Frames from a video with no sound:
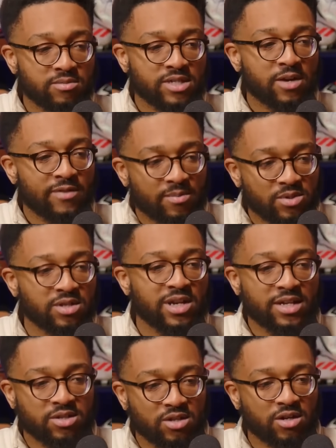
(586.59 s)
Southampton,
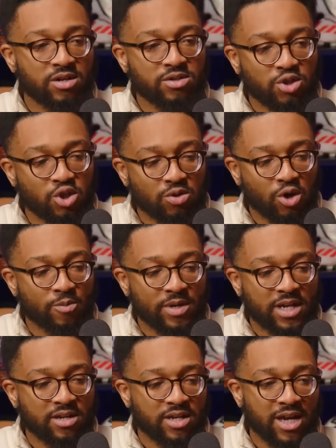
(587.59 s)
Leicester, and 2
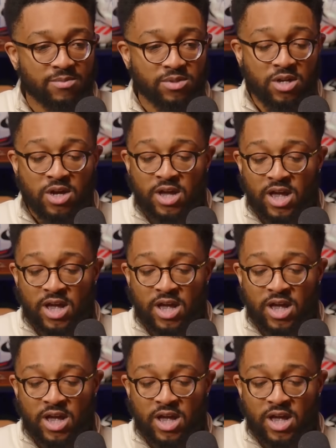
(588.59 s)
Copenhagen games.